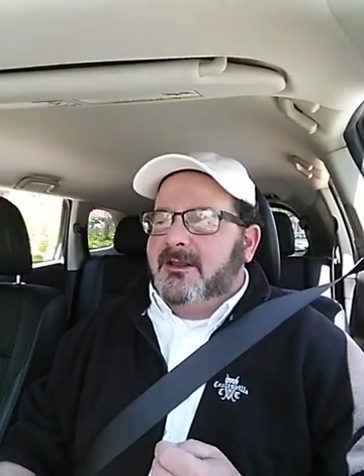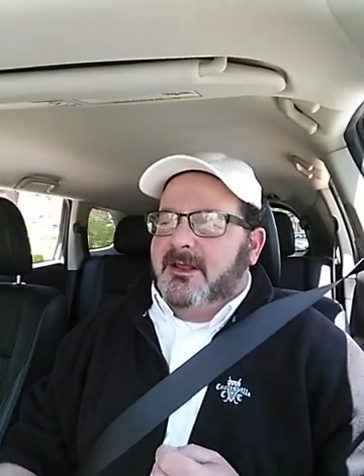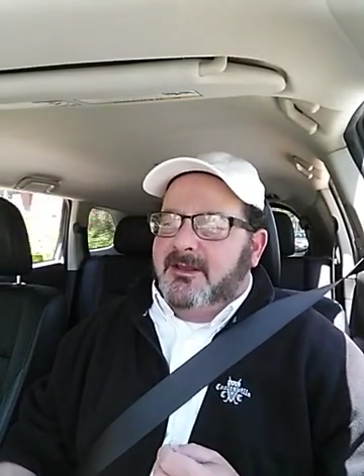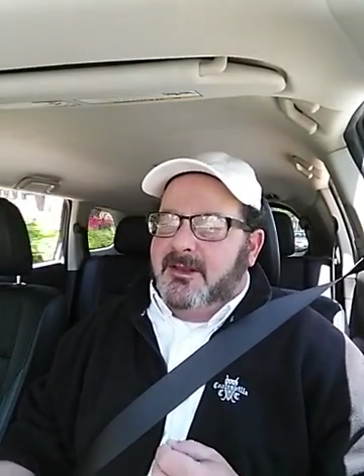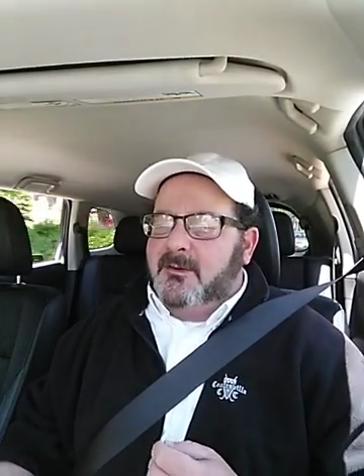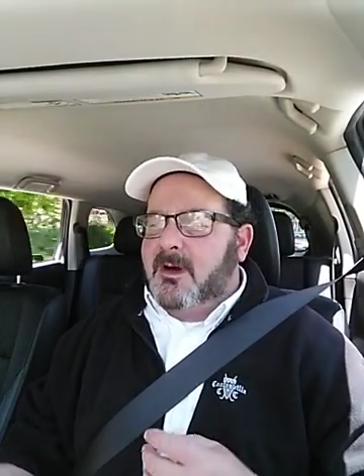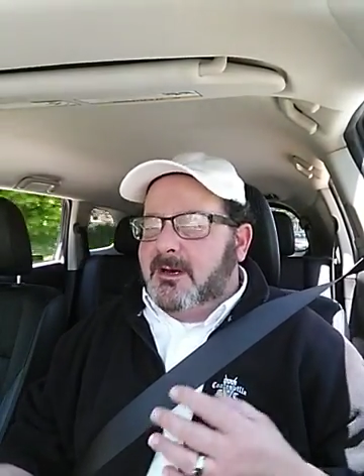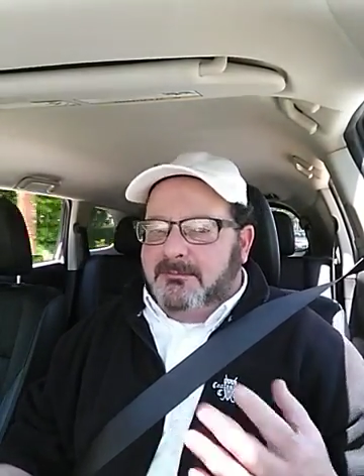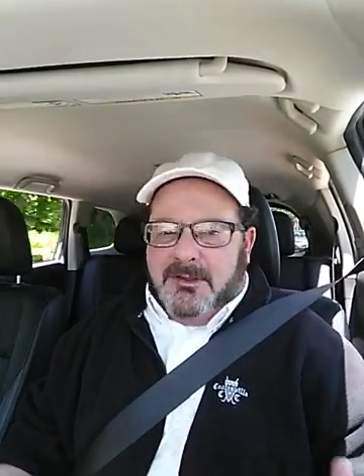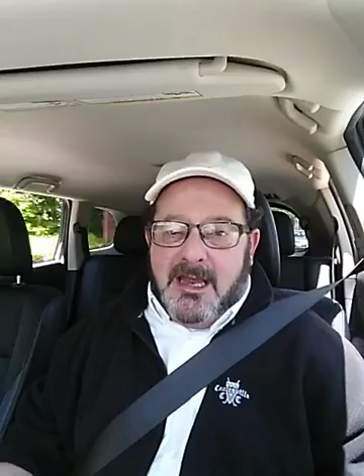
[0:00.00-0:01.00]
they
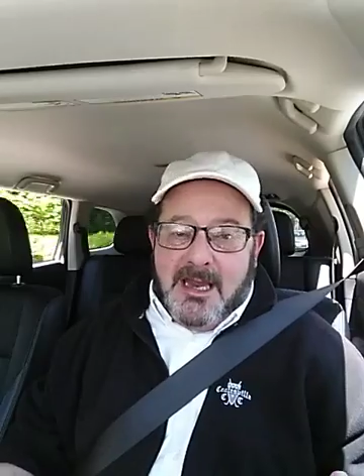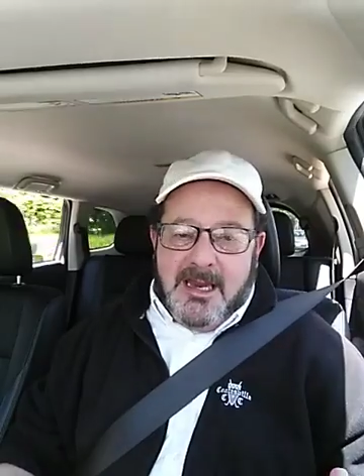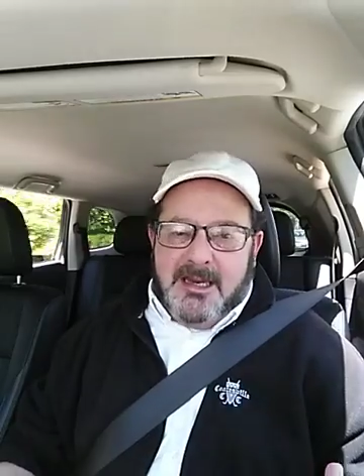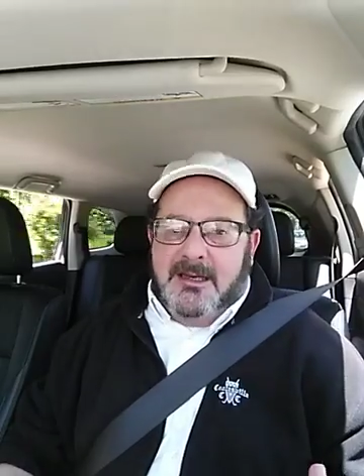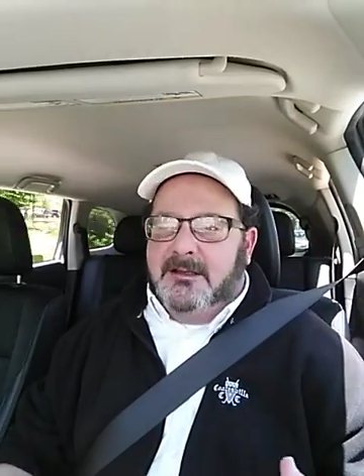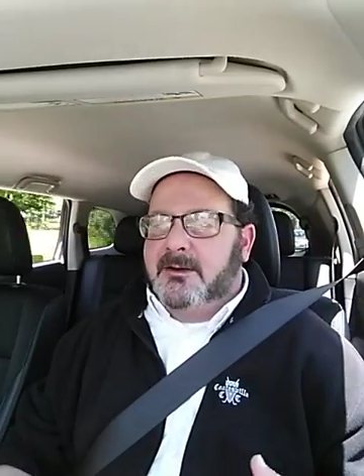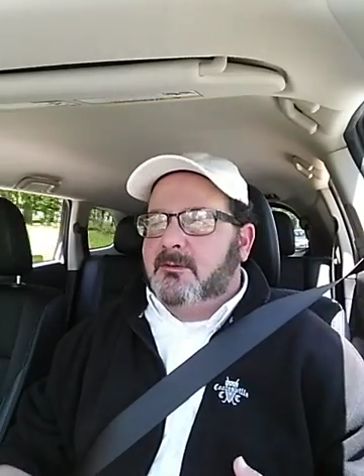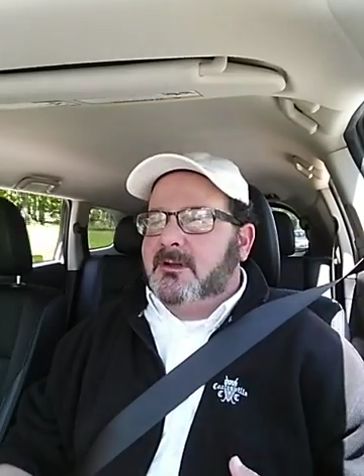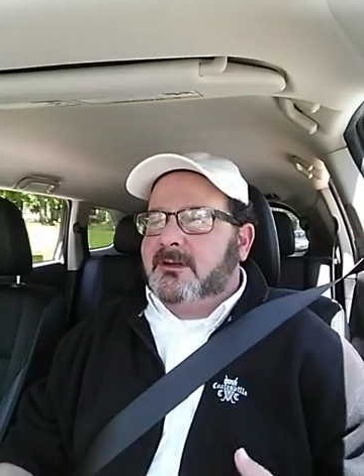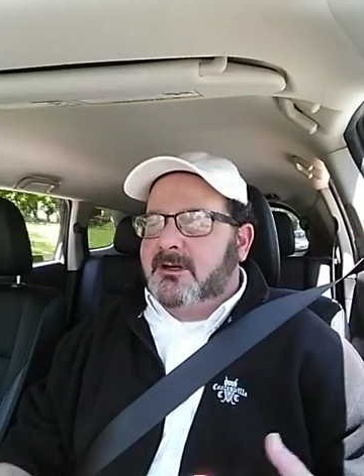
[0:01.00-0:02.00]
want to play, and they
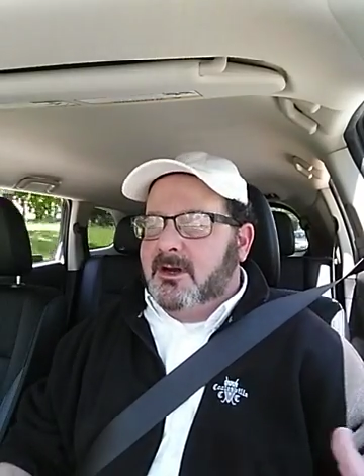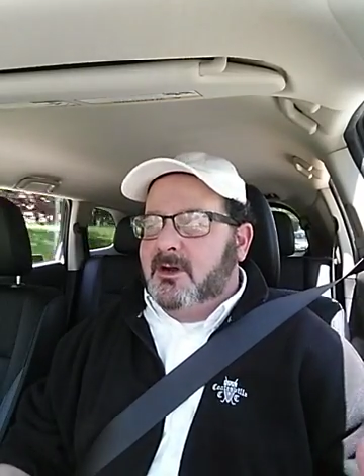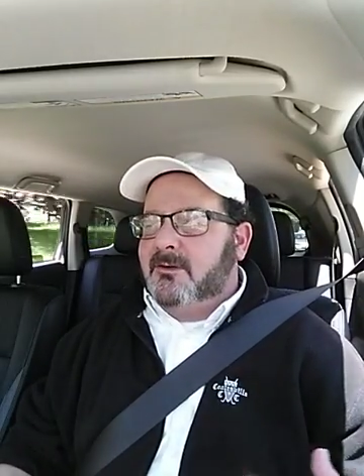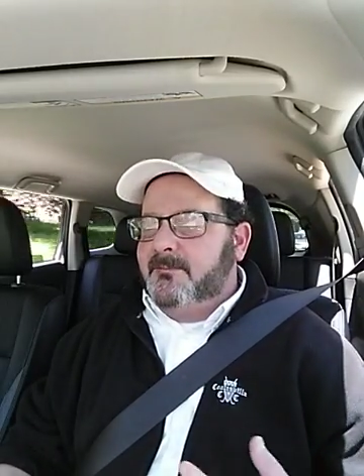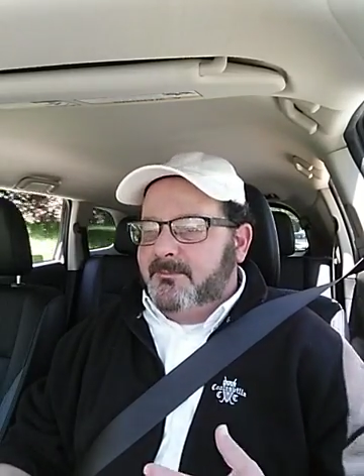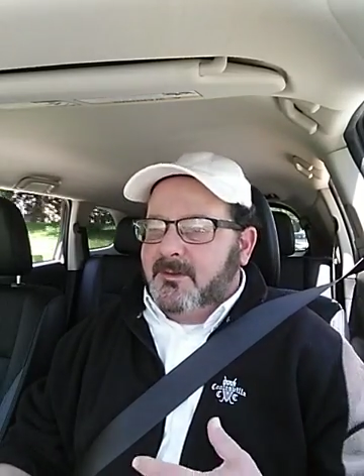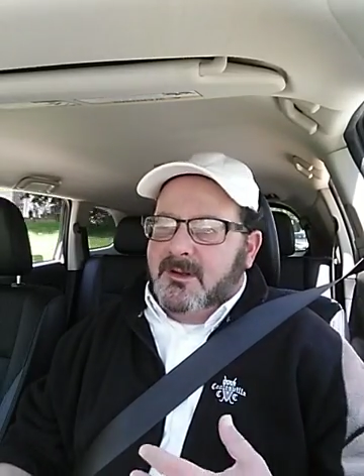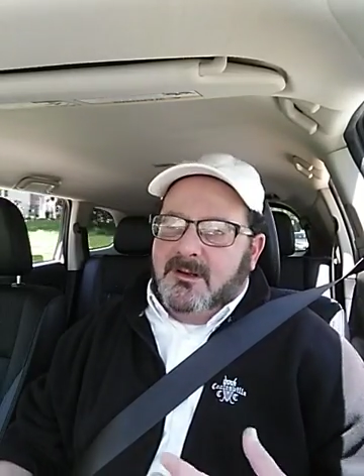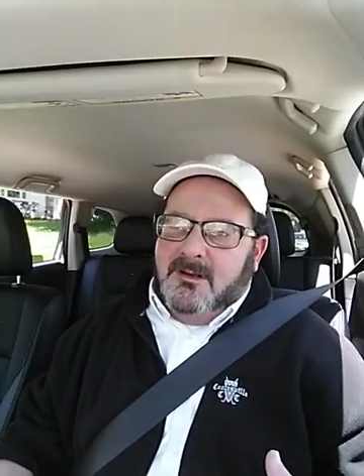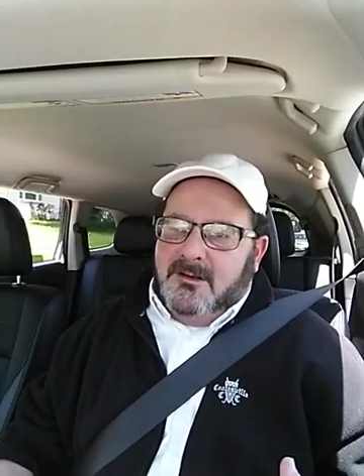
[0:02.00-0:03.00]
want,
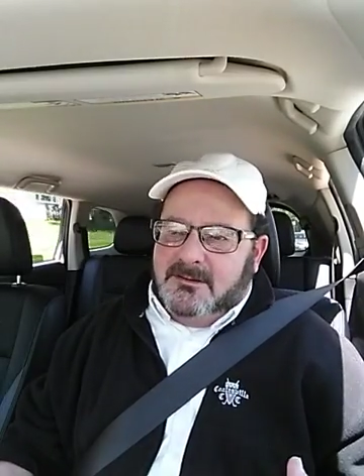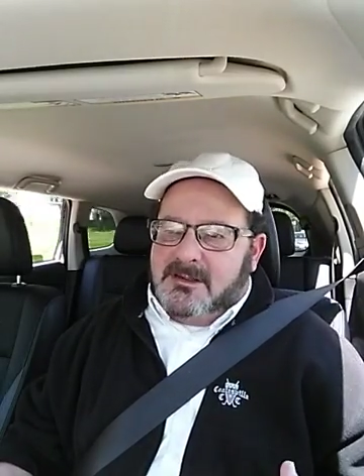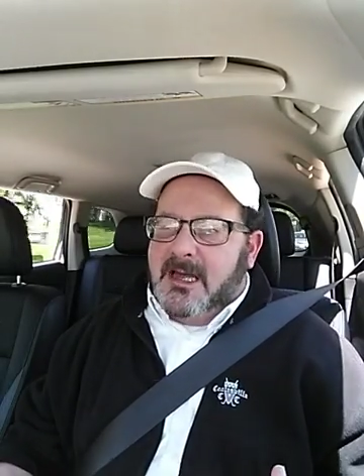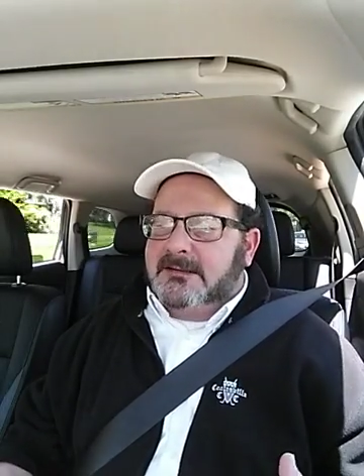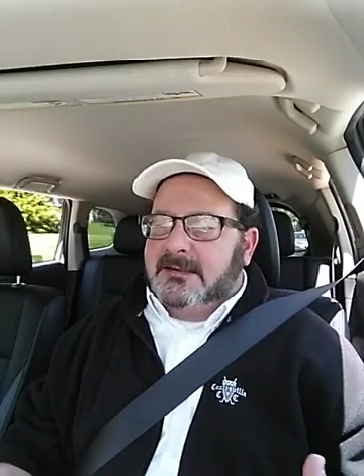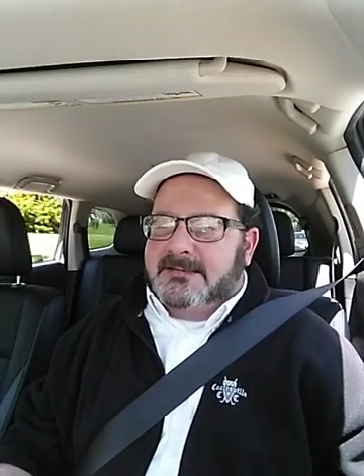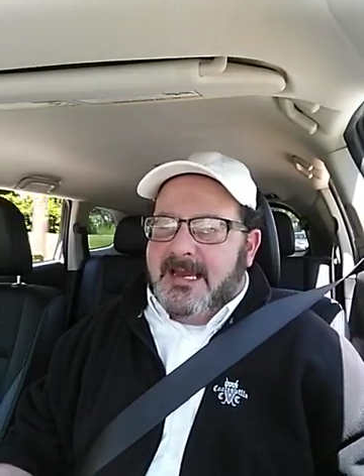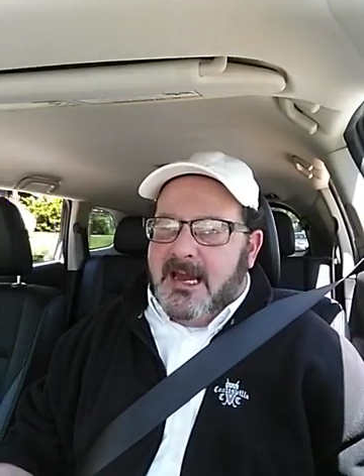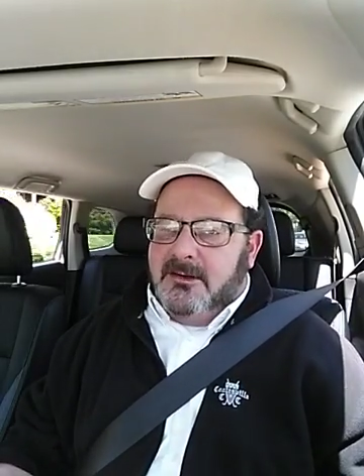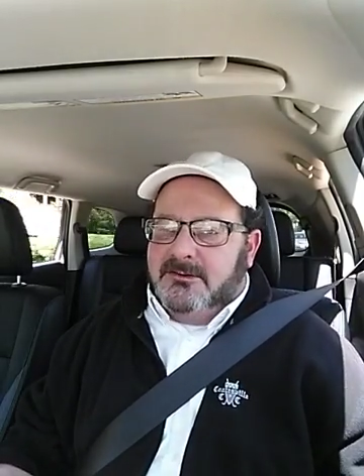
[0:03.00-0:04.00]
it's got the
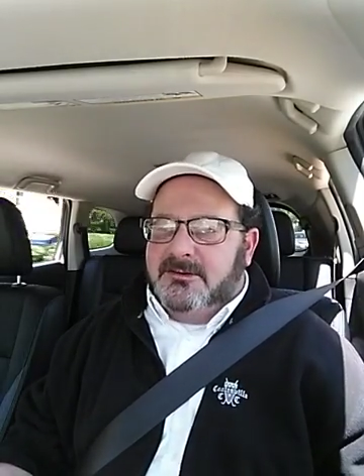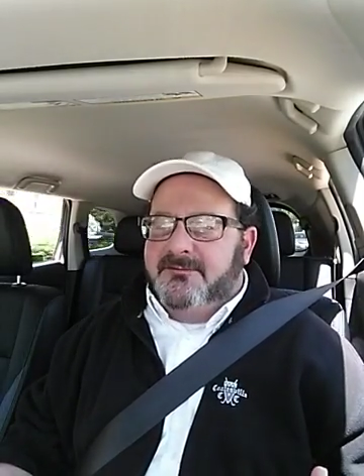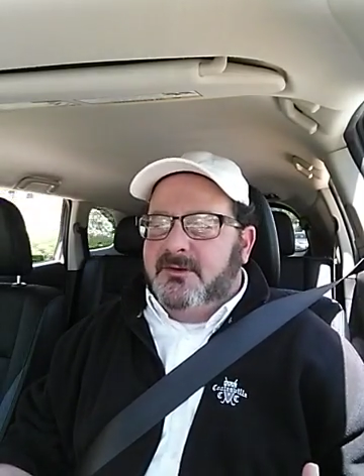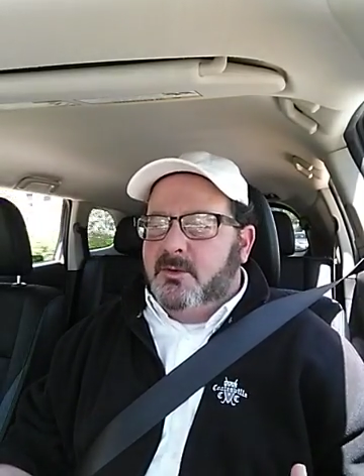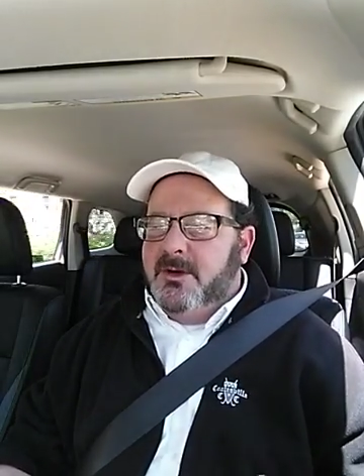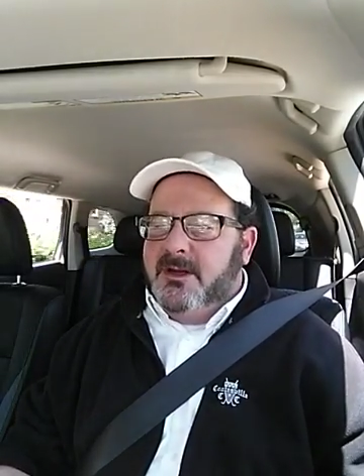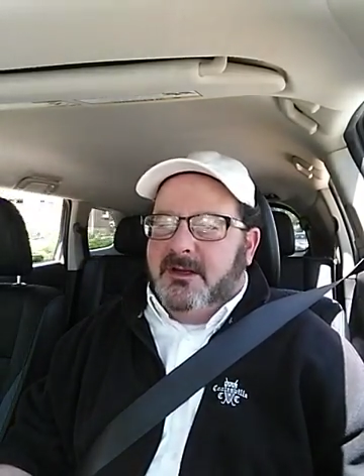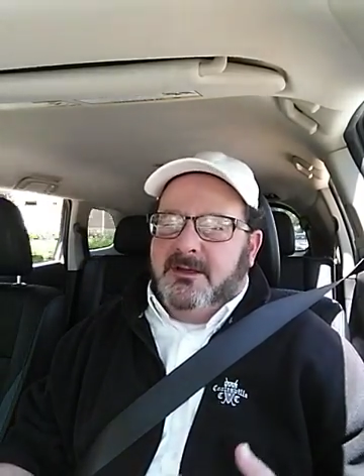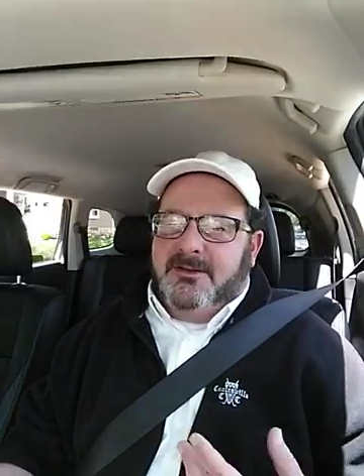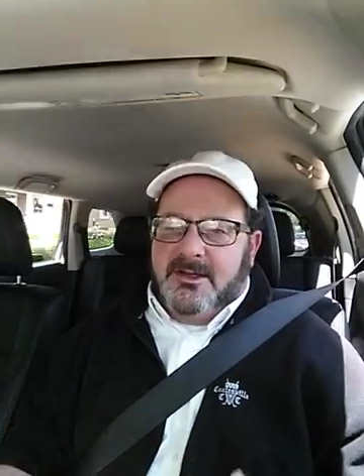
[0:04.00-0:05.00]
sounds if you
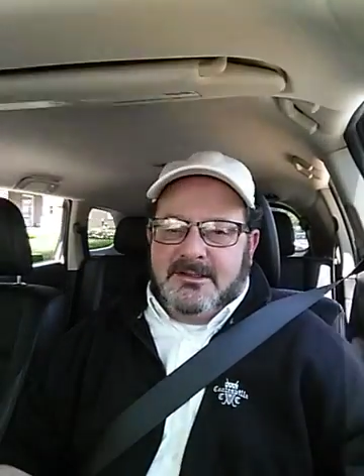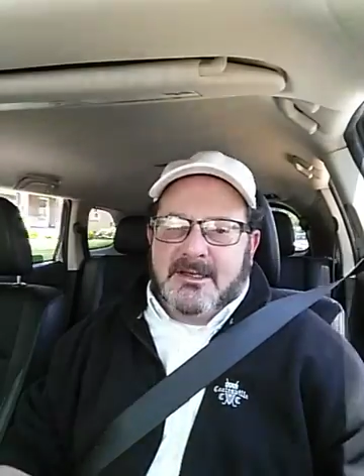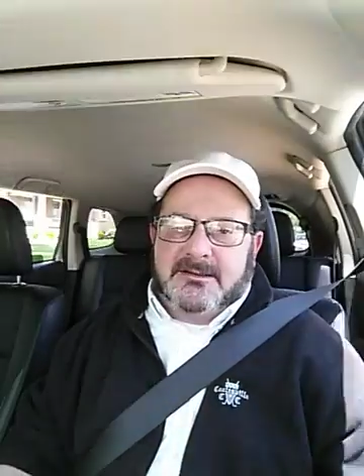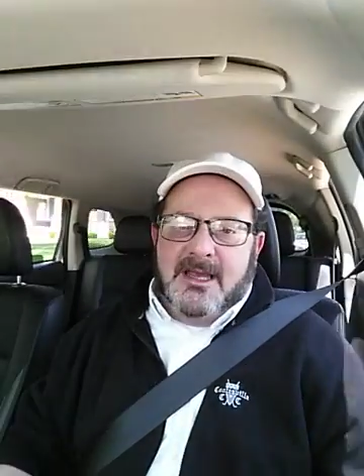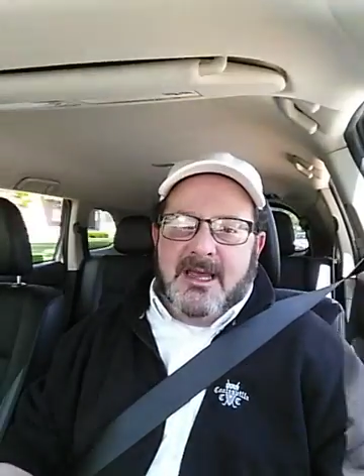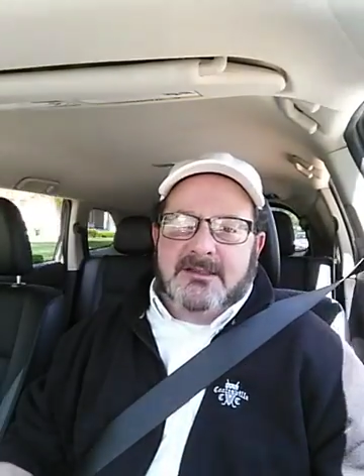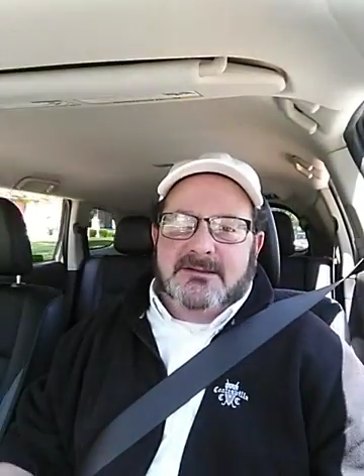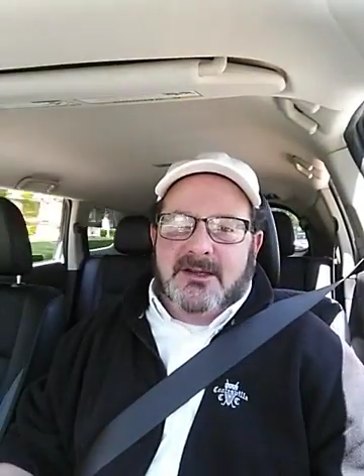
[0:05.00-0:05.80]
win and things like that.